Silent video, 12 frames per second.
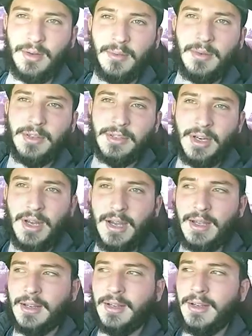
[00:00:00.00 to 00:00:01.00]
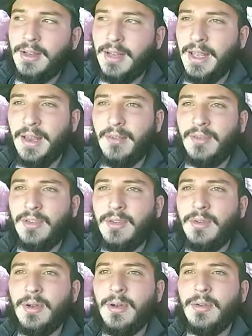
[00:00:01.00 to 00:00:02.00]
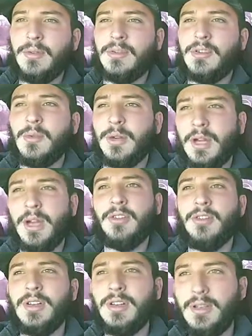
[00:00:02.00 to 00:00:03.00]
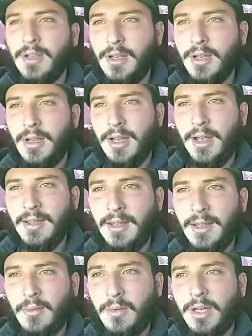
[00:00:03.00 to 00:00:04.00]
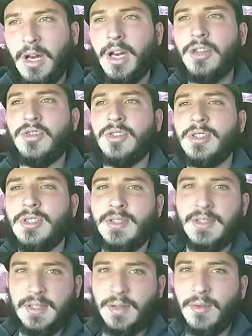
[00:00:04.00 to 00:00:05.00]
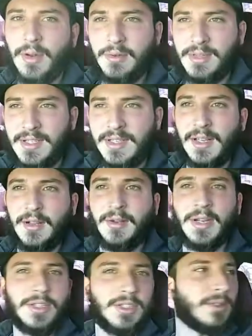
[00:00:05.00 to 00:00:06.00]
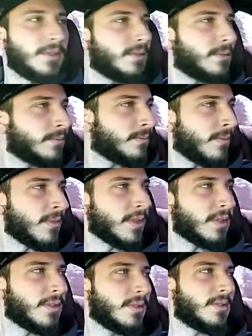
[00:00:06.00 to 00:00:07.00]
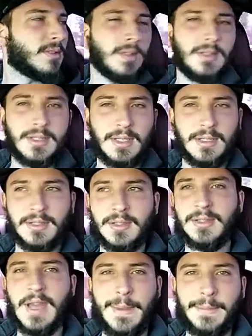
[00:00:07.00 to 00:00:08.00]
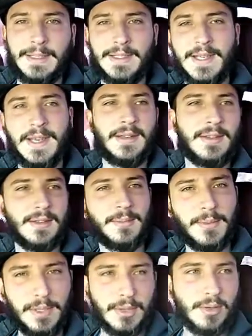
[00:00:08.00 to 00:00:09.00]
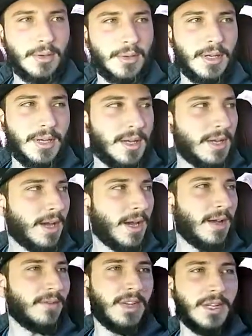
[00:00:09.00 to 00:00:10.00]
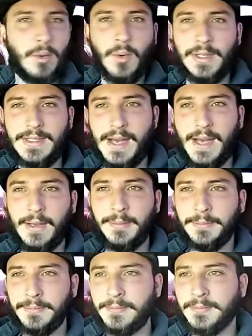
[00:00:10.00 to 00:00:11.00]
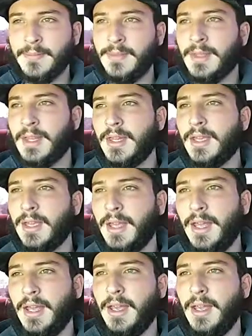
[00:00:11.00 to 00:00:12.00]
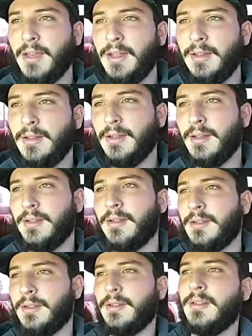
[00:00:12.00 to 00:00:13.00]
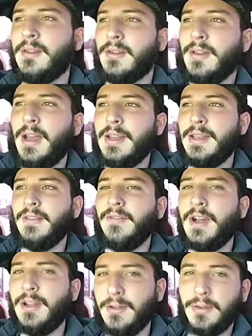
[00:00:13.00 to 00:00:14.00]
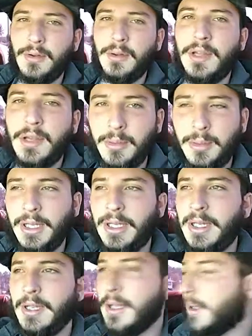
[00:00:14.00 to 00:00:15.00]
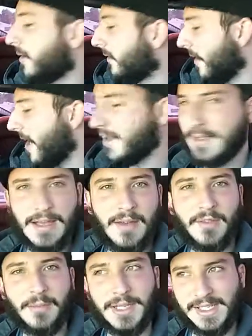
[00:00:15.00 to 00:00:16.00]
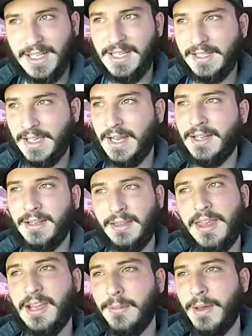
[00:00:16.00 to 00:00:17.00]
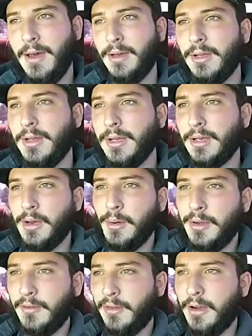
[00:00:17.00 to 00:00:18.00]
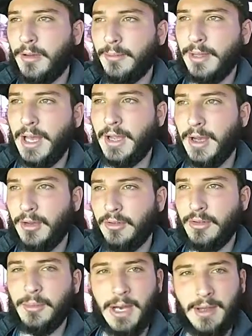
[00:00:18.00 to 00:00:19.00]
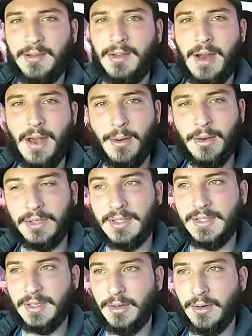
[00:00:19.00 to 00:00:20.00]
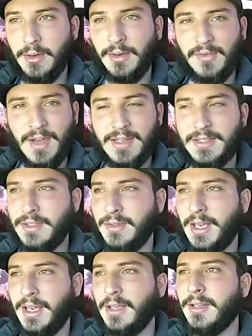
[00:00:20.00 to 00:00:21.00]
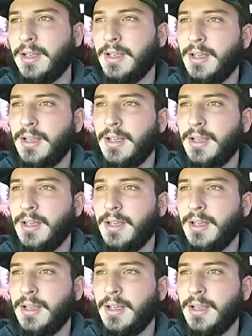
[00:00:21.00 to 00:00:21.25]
I want to try. They have 0 to 100 and then 100 to 0 deceleration. So it's like a stopping test. It's pretty cool. I've done it one time and I didn't follow through with it completely because I had stuff in my seat that I didn't think about, going from like 100 miles an hour to 0 as fast as you can.